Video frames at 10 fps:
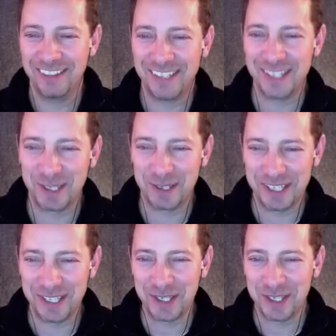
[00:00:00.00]
This is
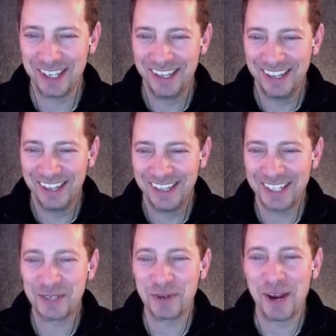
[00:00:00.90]

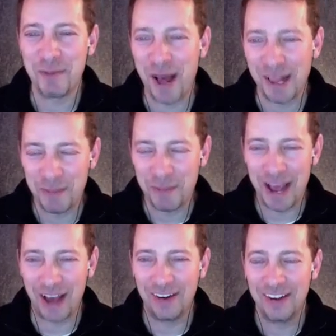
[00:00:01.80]
what I'm all
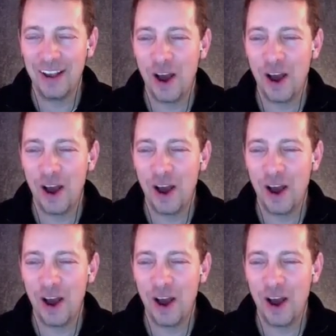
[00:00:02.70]
about.